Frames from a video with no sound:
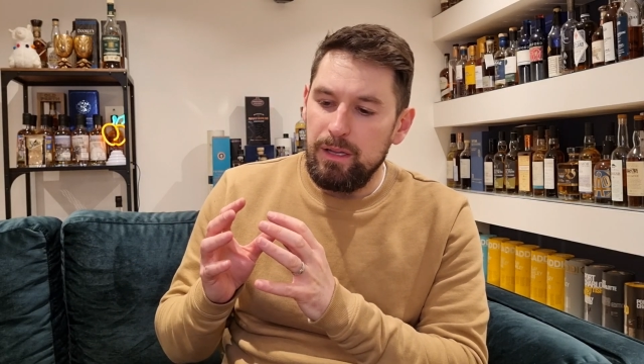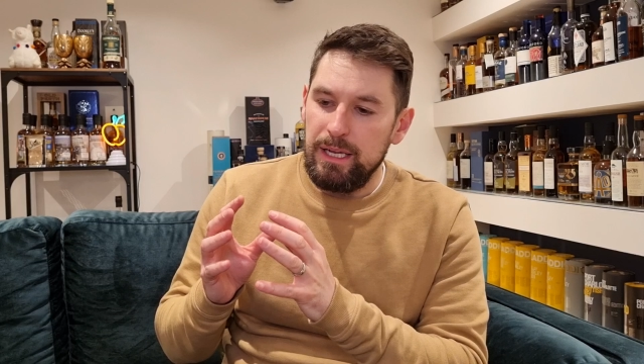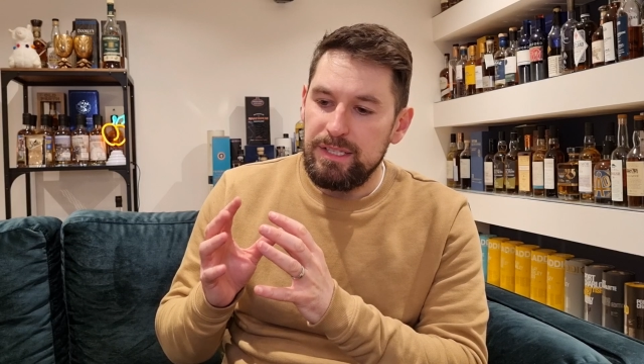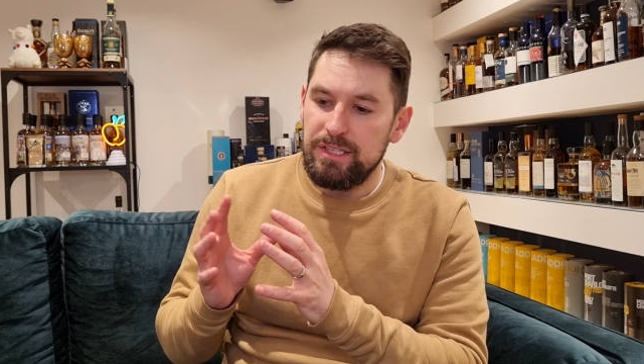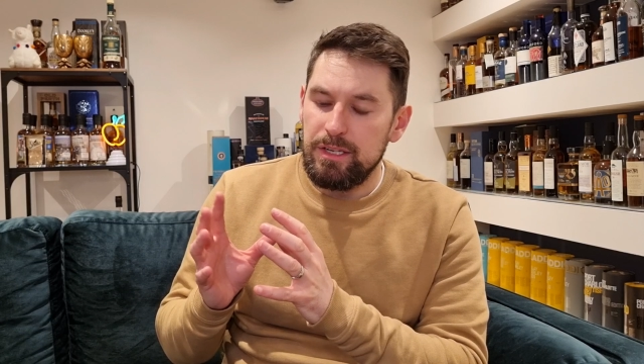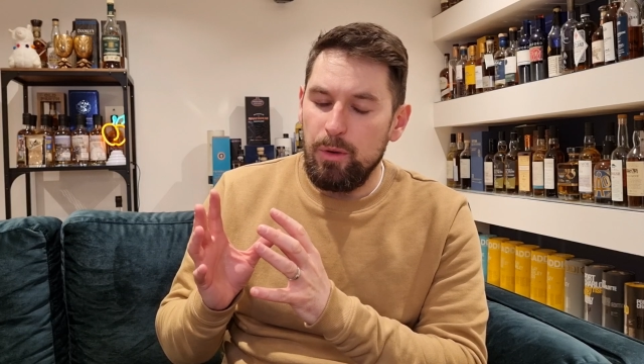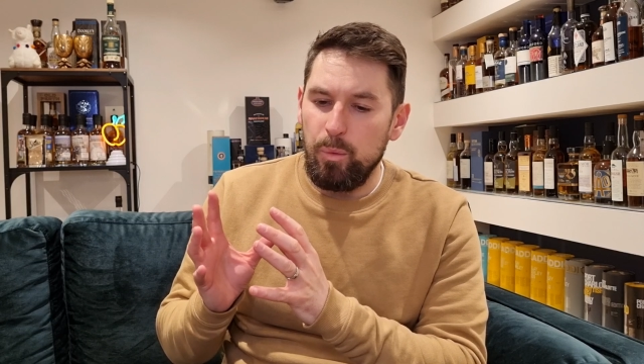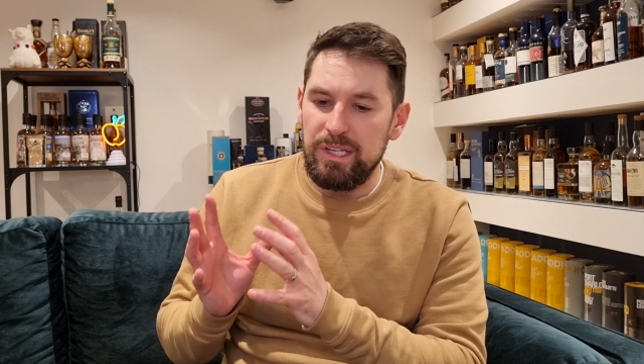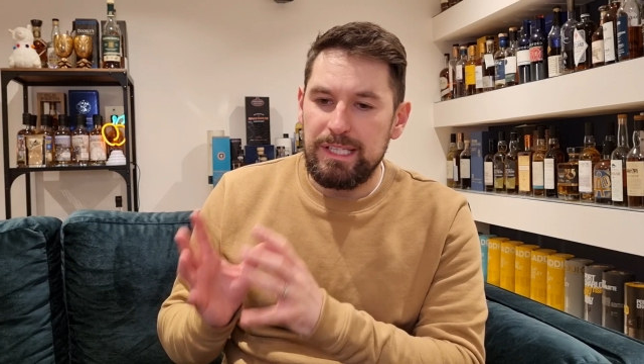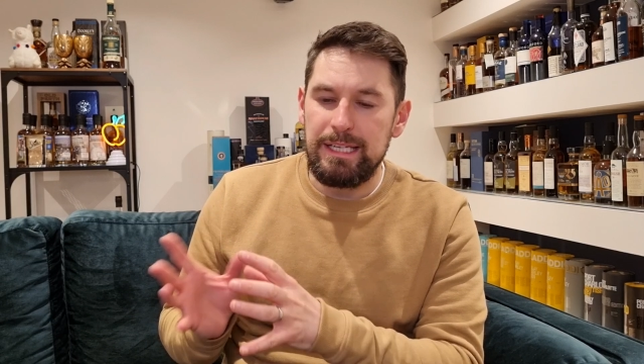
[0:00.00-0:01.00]
It's a
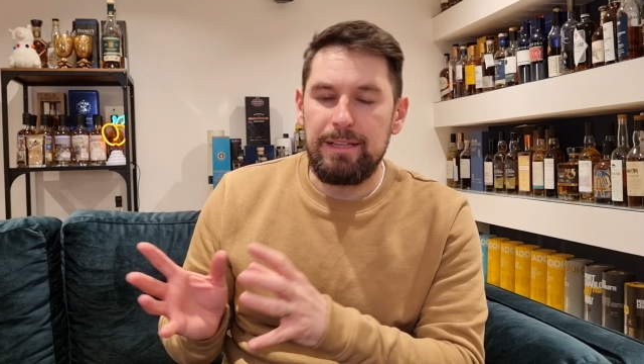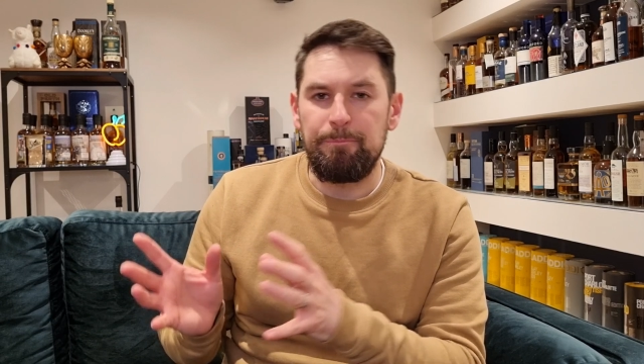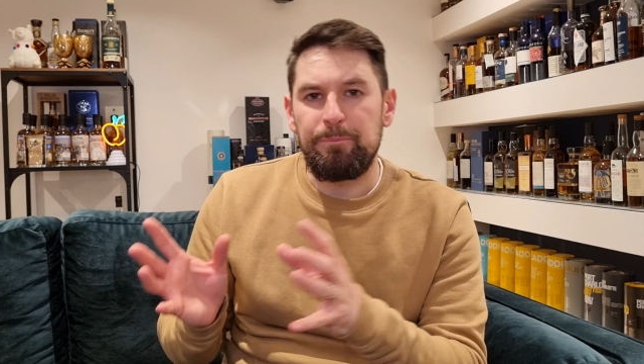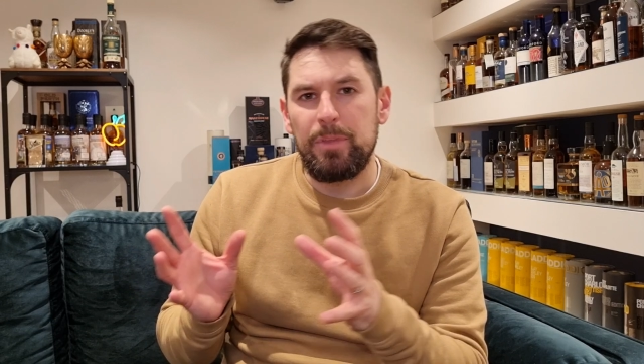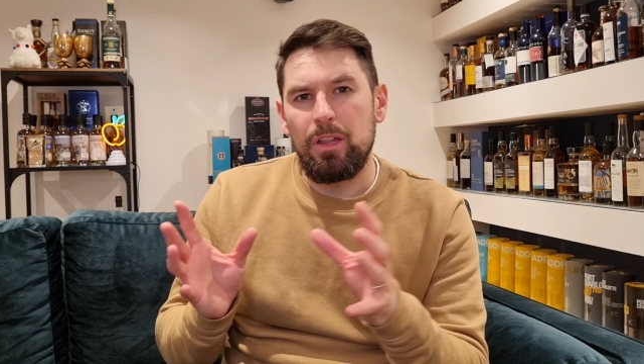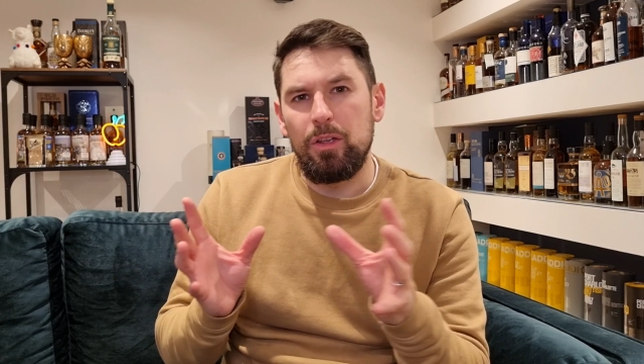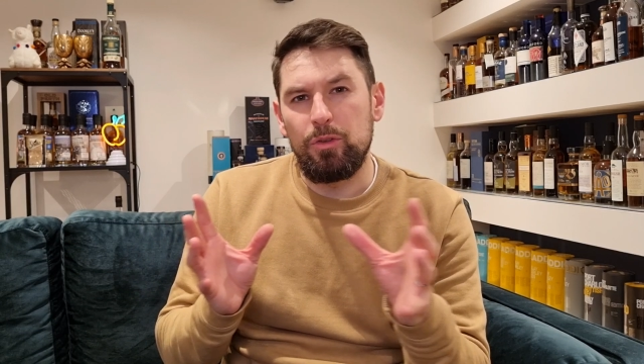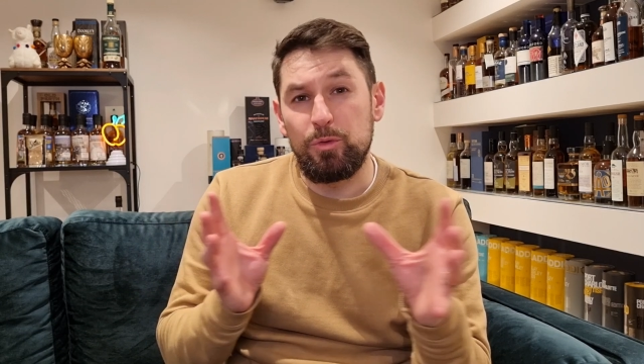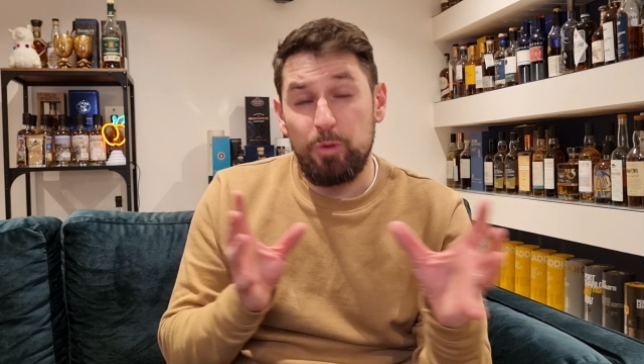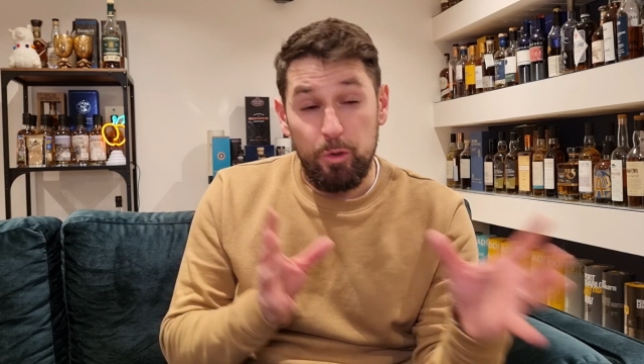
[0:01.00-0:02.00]
whiskey
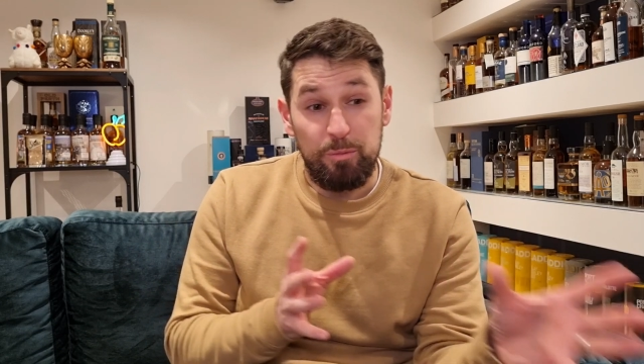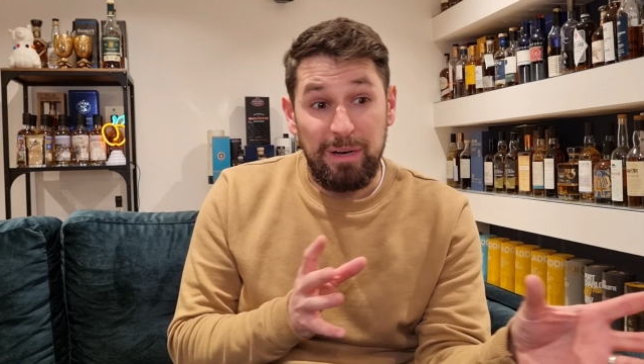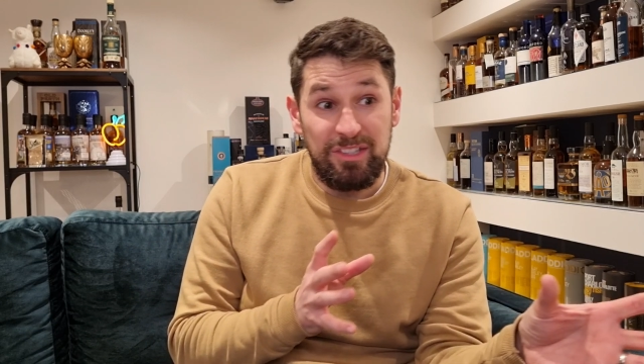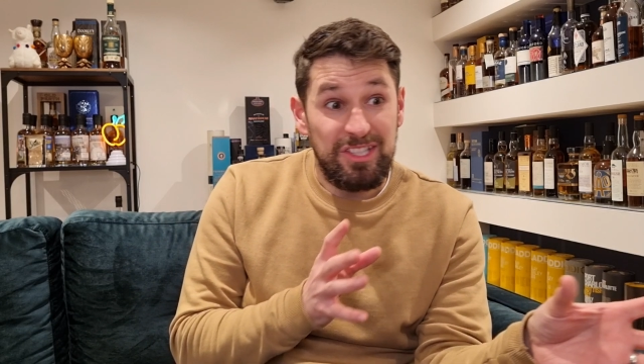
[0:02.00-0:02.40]
whose brand